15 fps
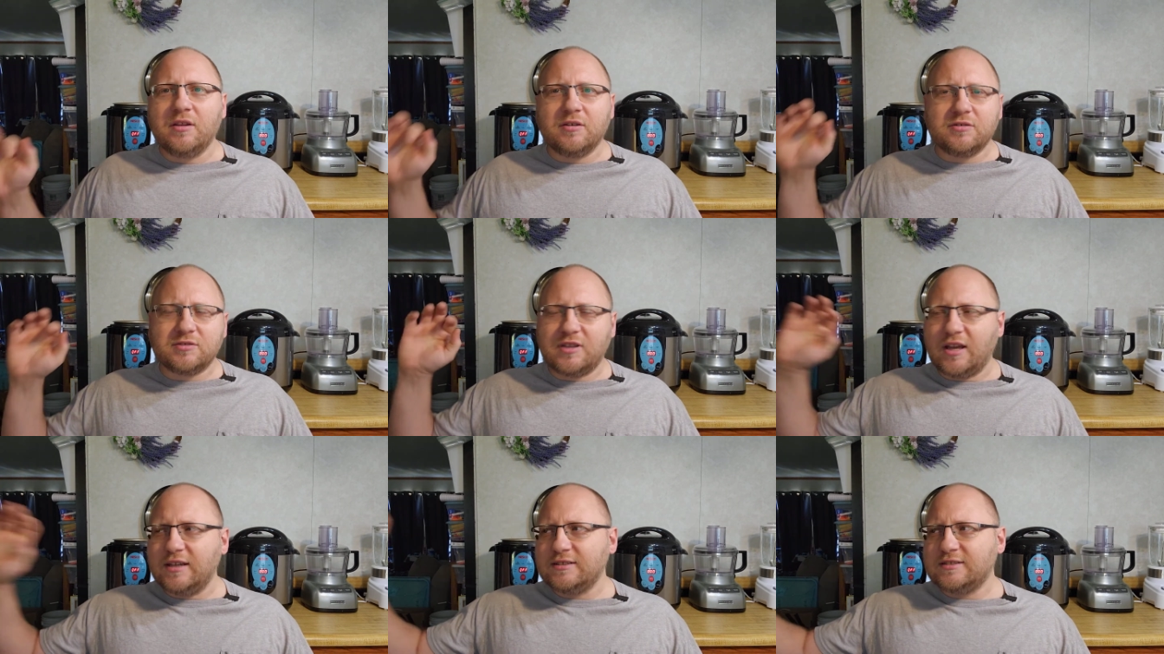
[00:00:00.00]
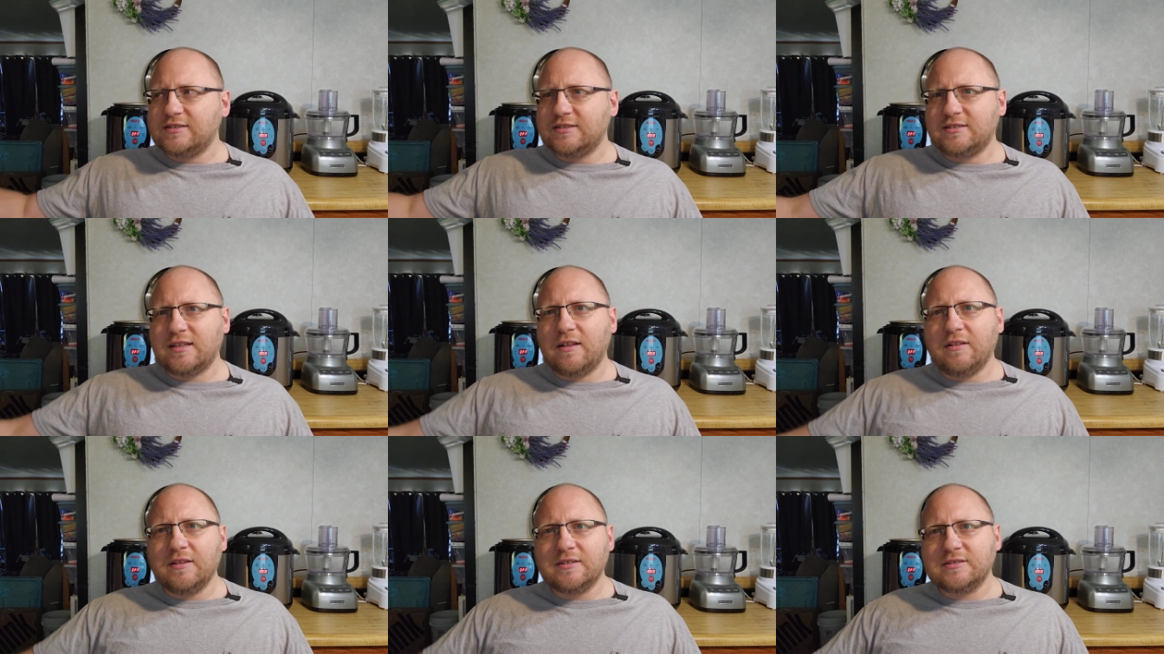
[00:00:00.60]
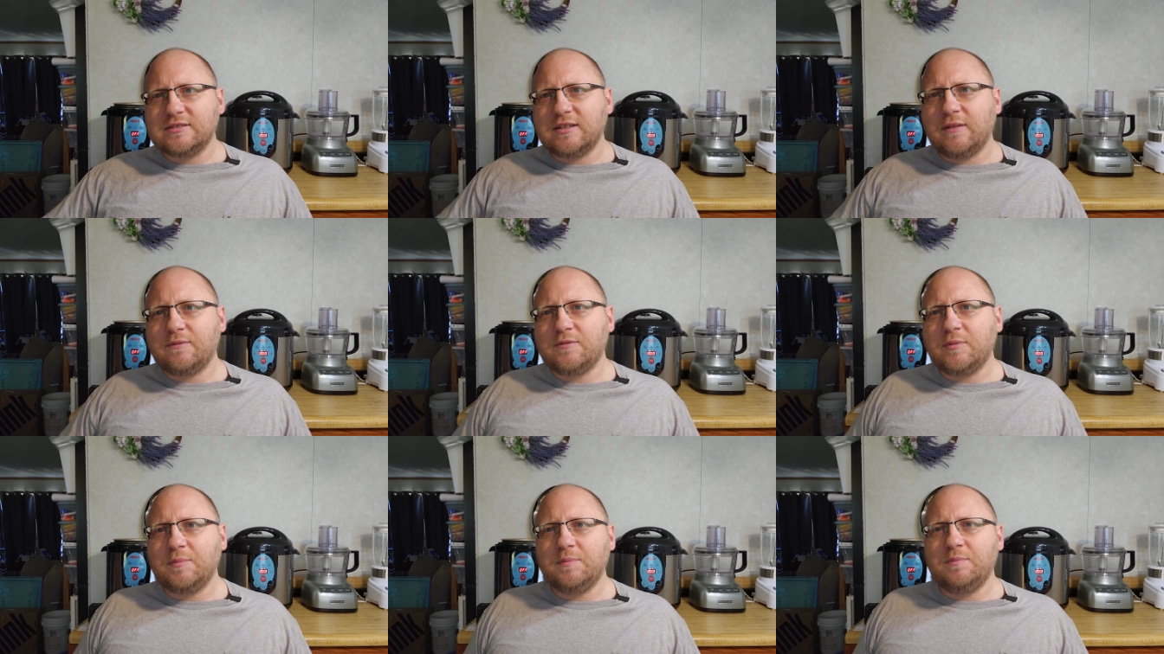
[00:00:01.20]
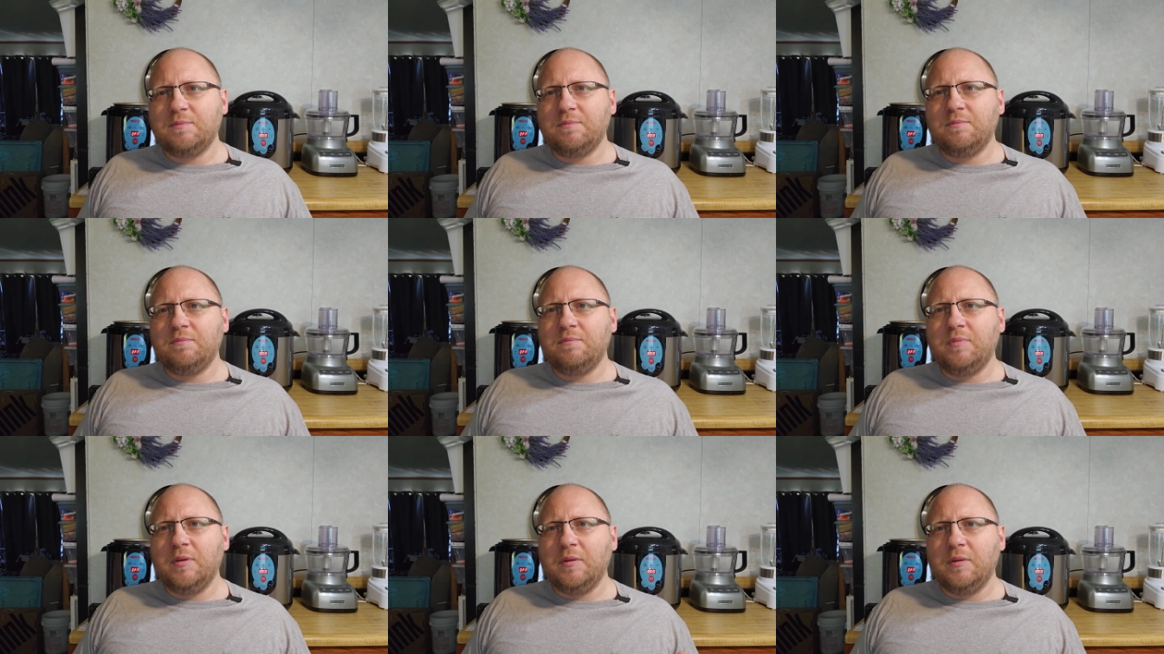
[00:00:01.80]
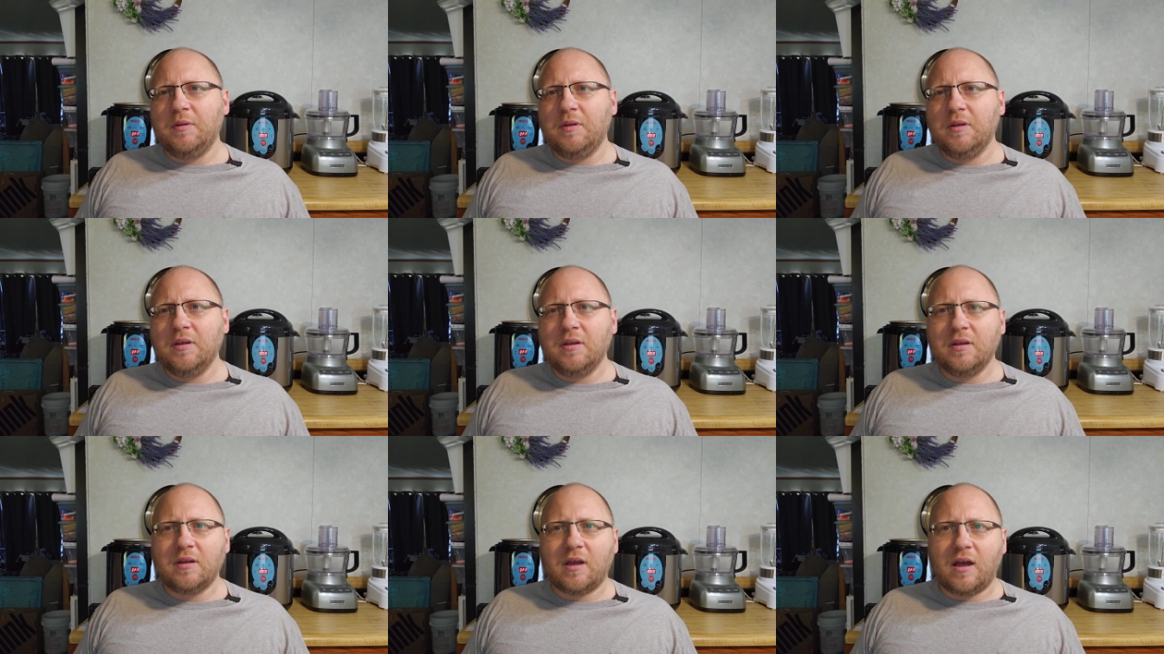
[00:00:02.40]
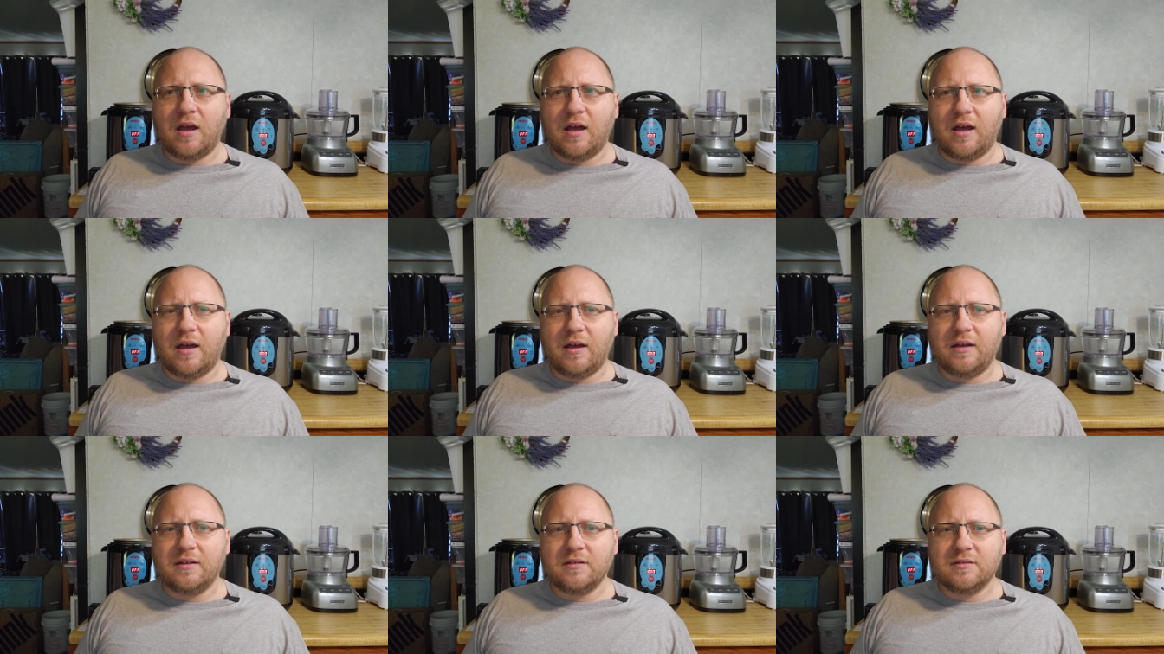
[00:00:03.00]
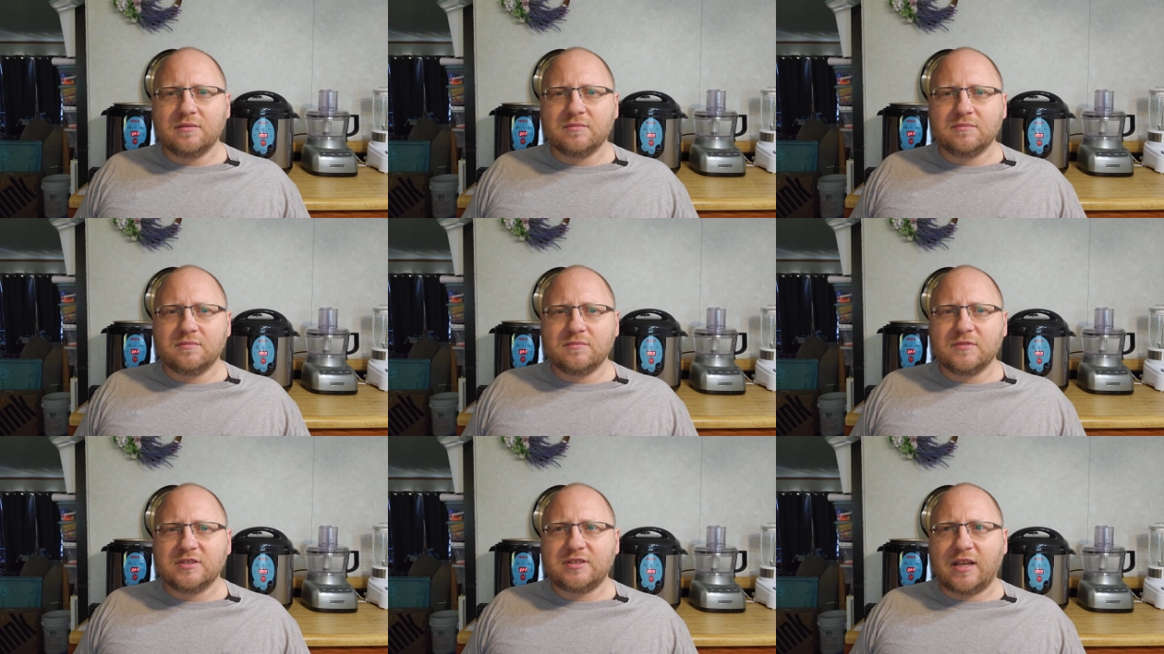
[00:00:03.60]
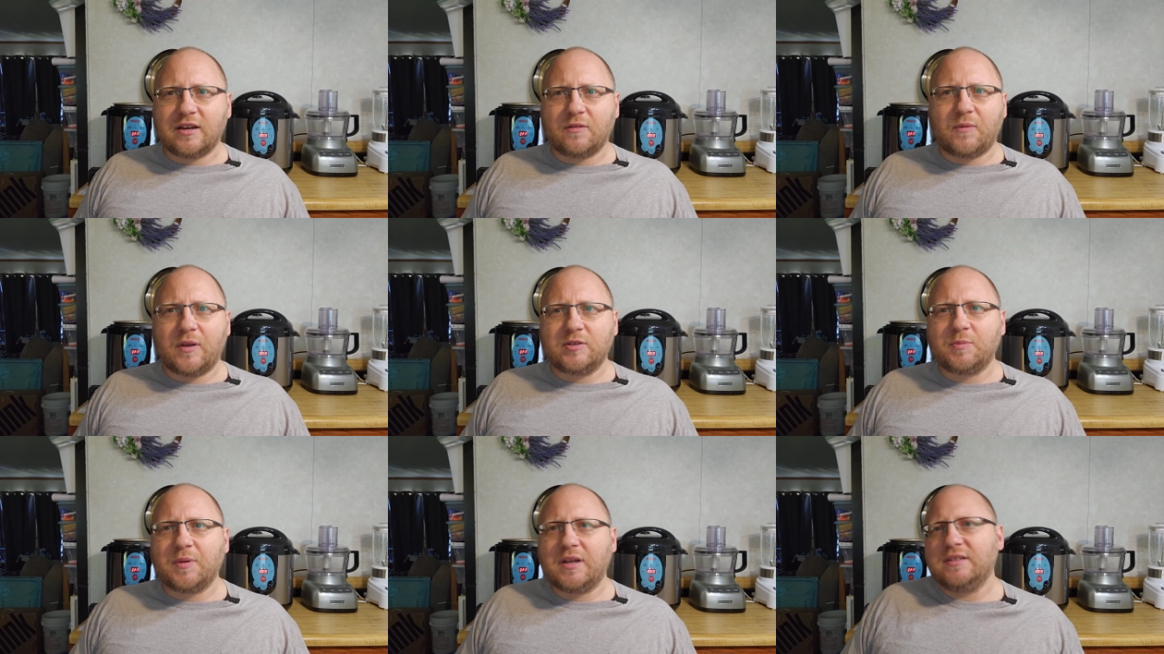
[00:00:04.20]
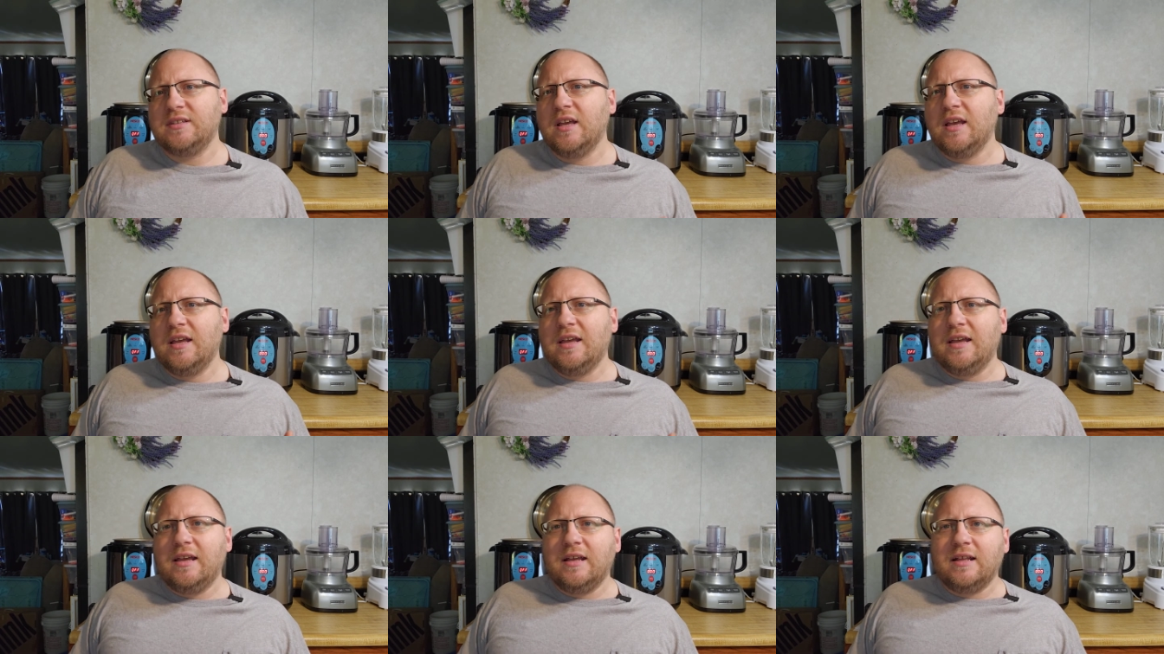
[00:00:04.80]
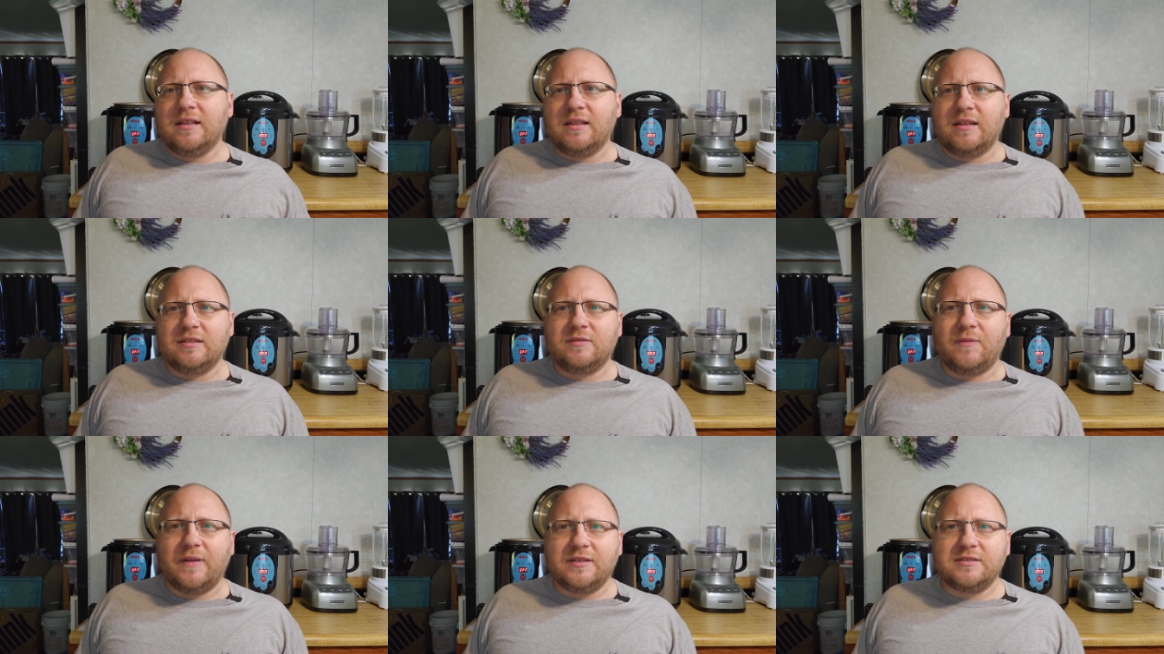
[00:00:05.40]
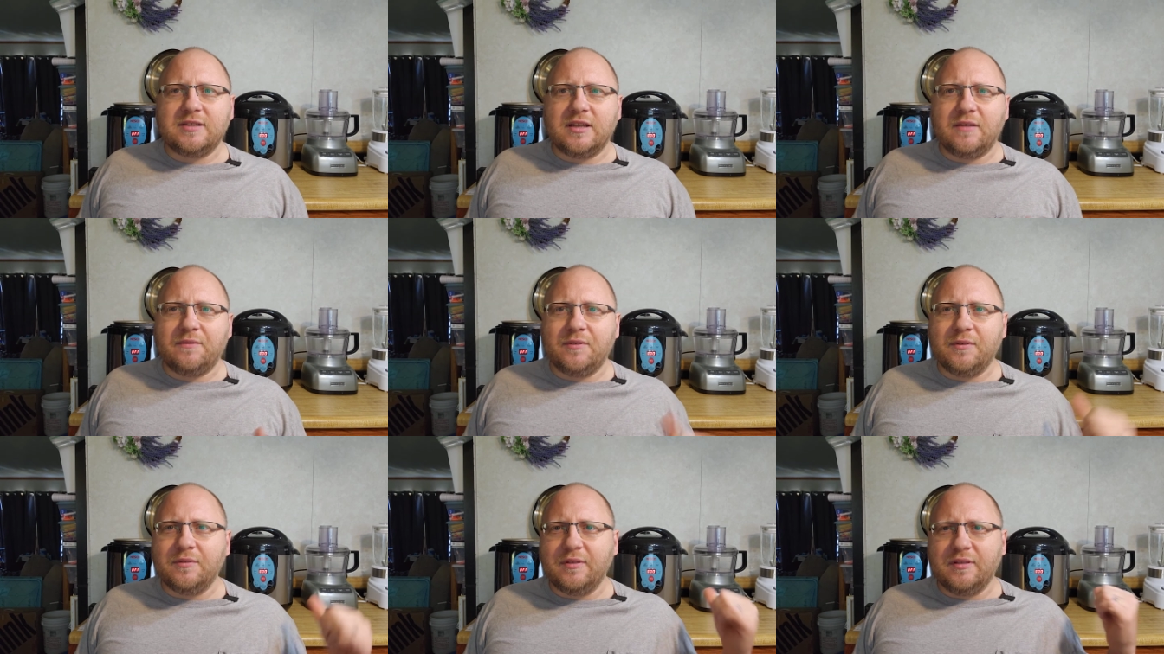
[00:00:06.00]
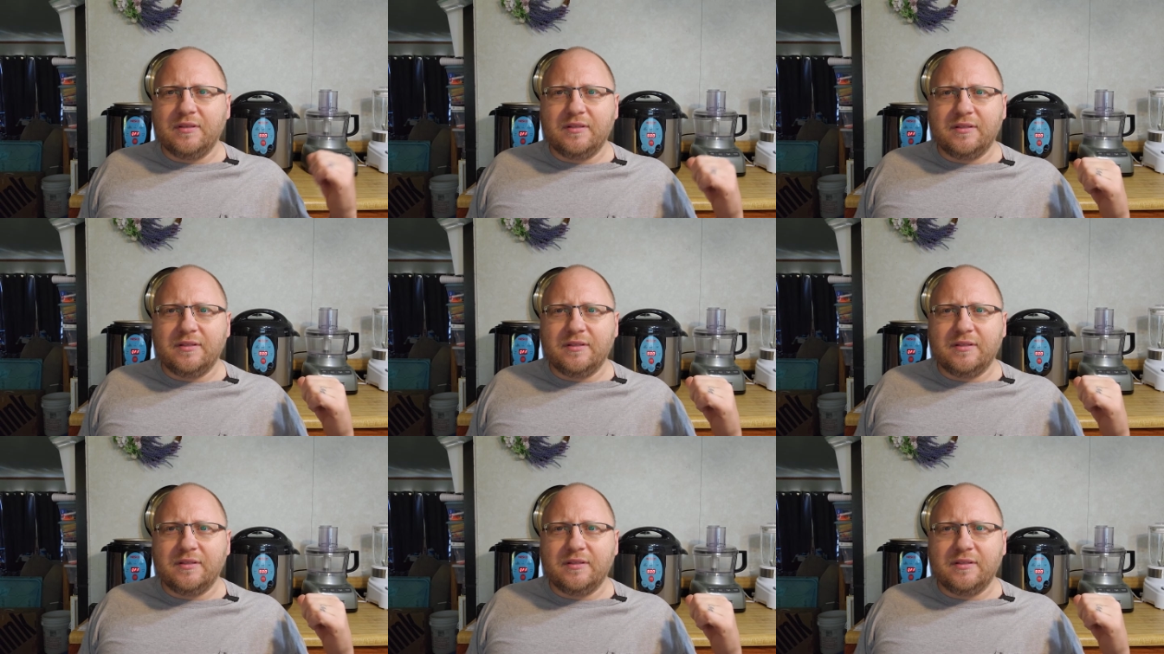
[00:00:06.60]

There's guys selling stuff to be uh, sacrificed because let's face it, if you